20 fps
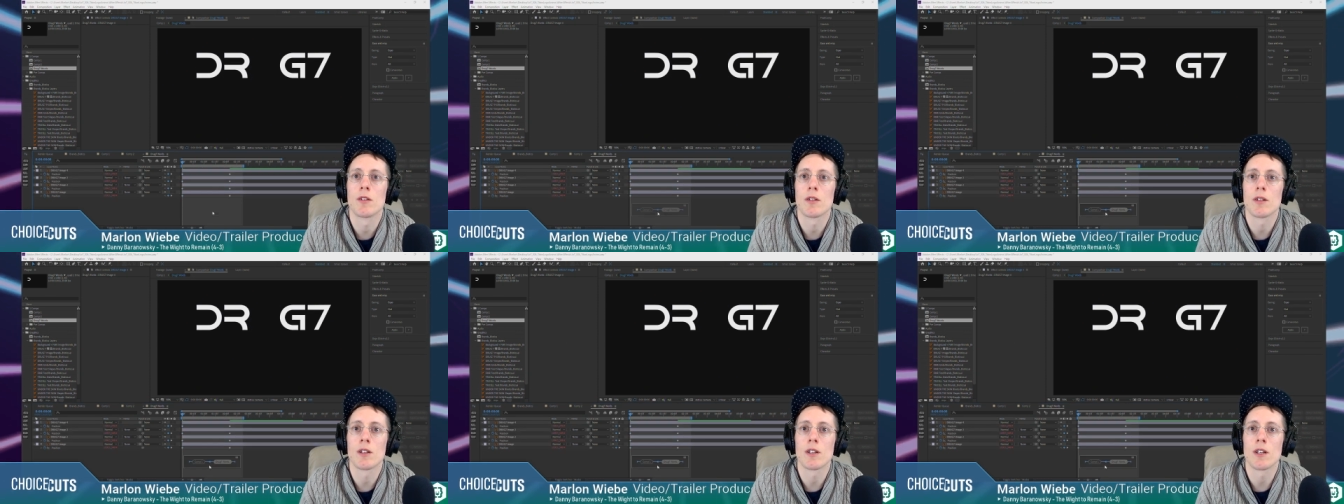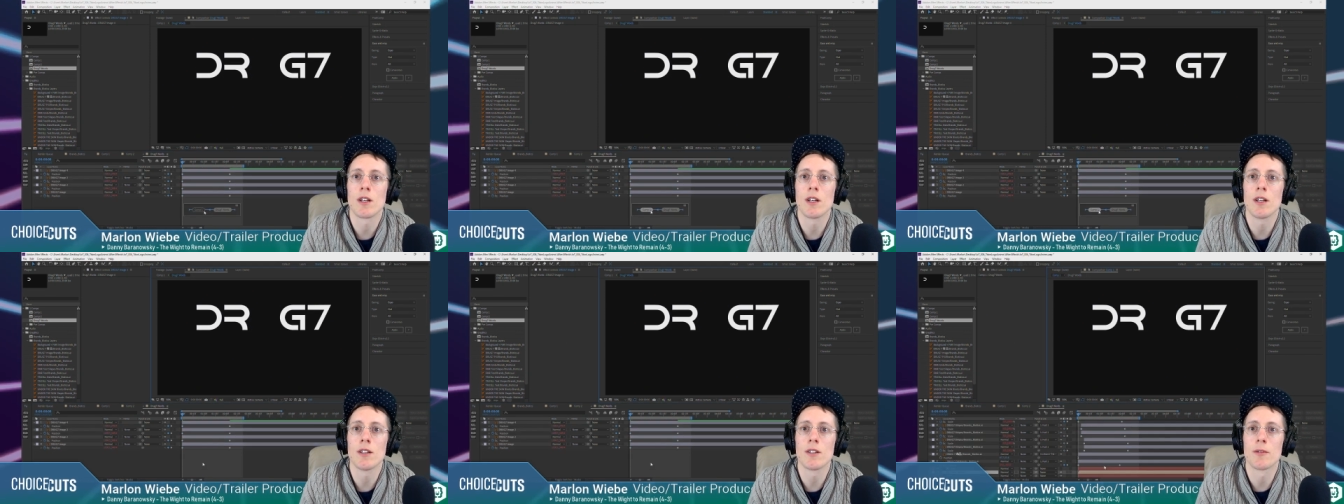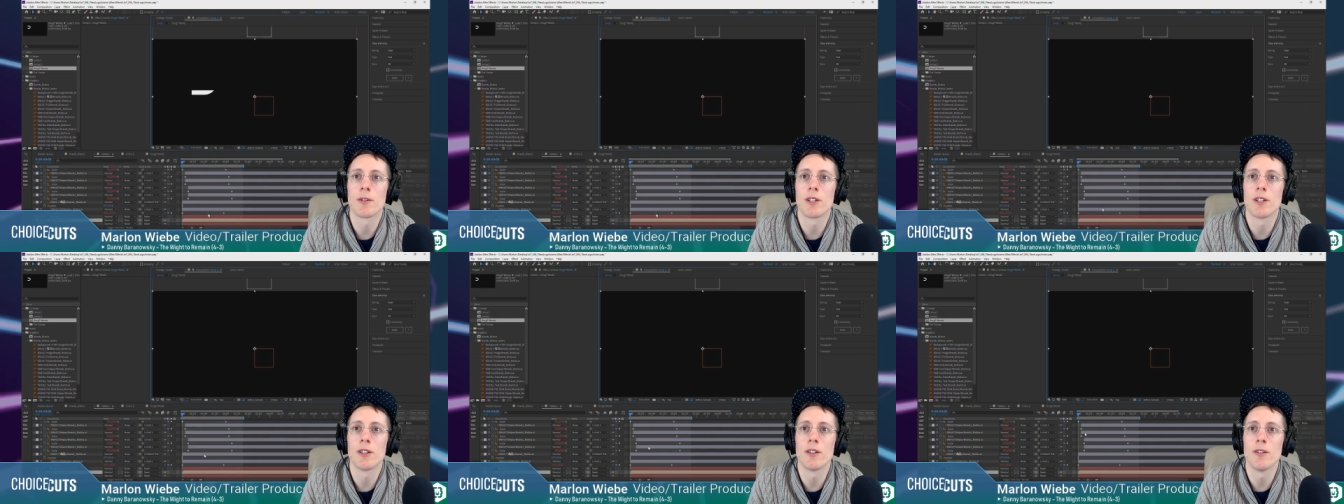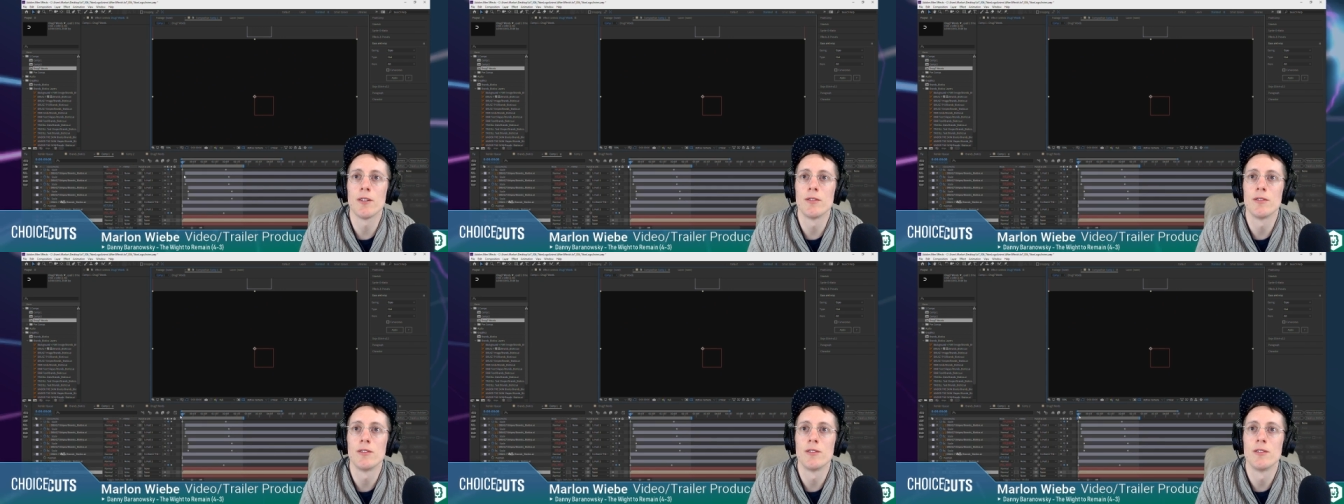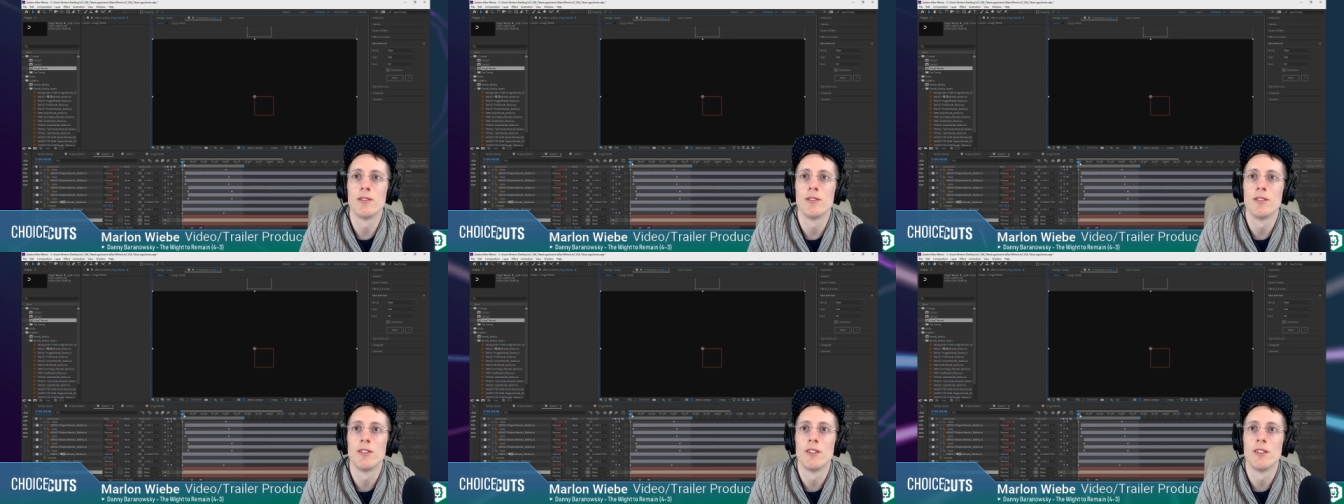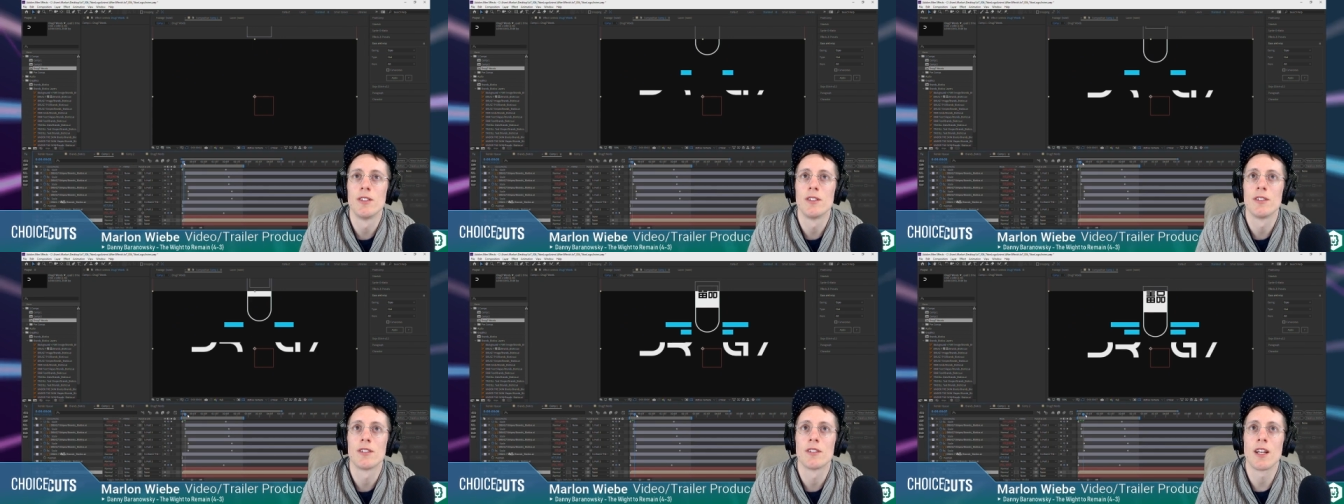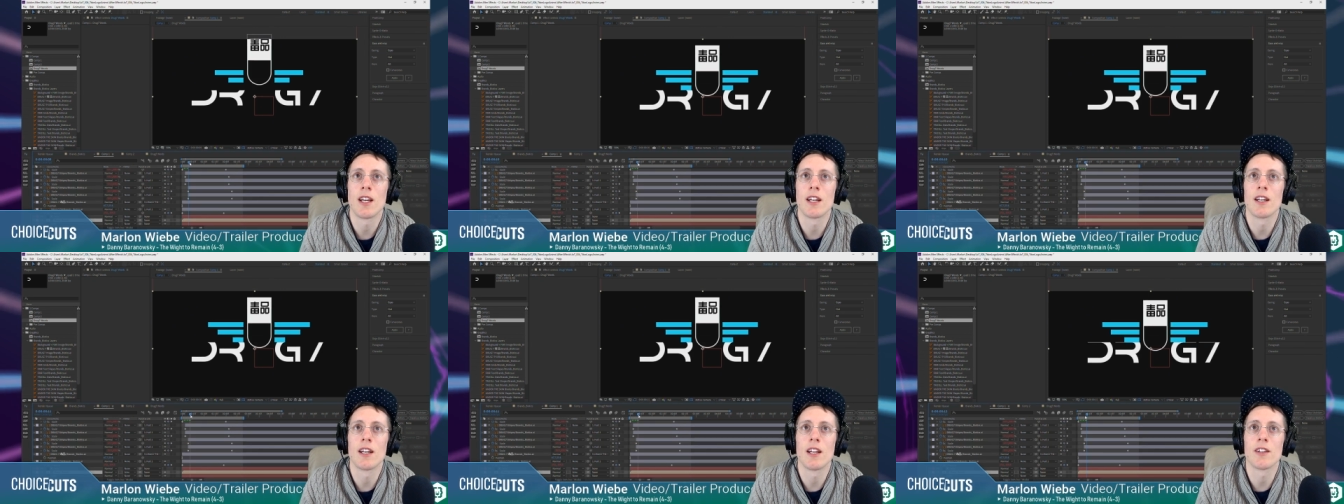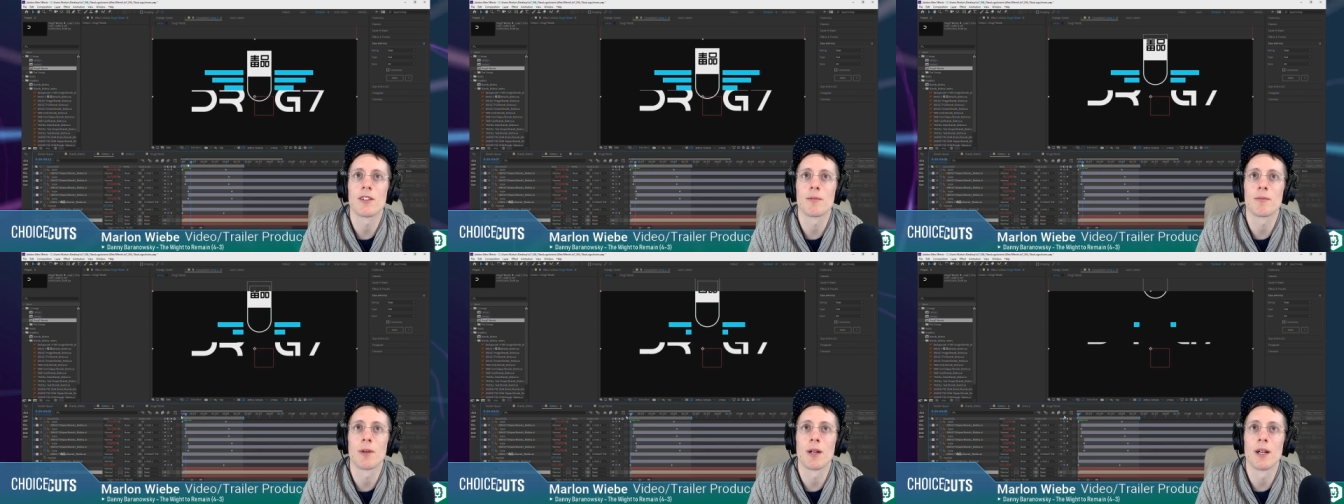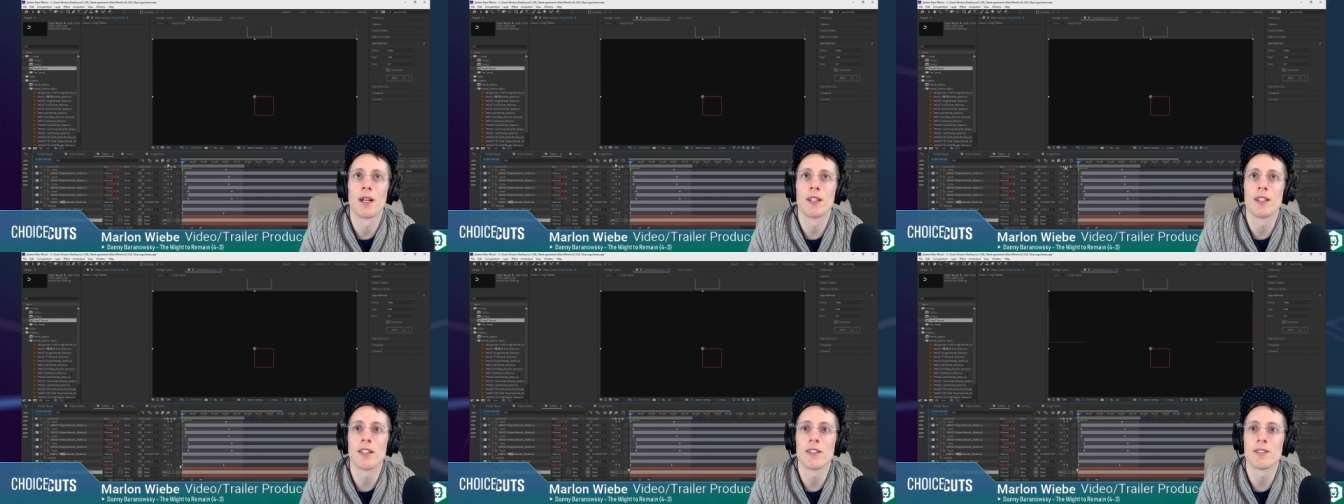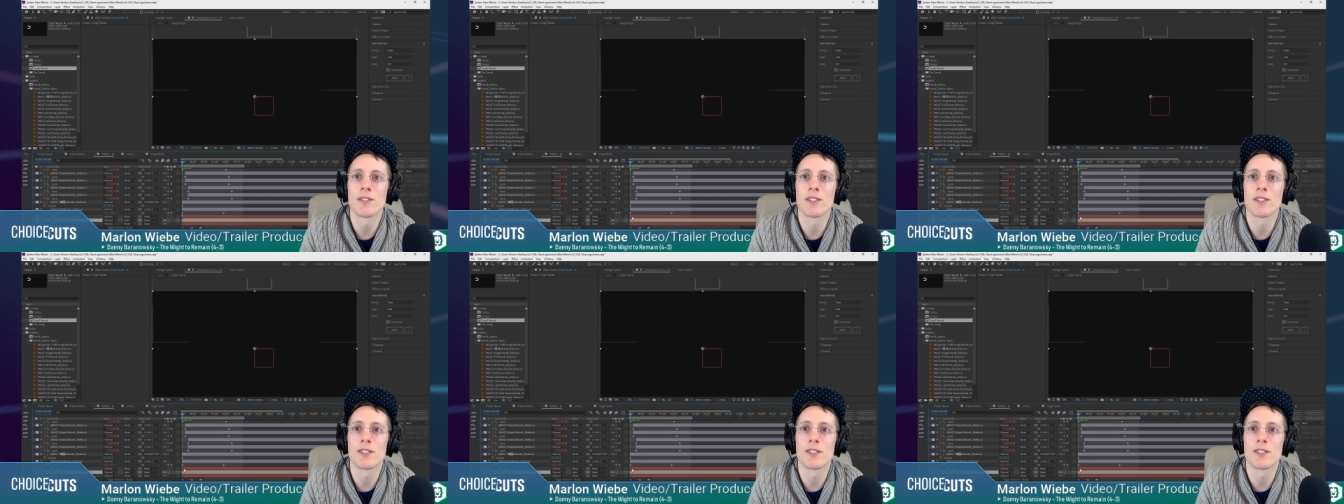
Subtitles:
Okay, there we go. Yeah, now they're behind there.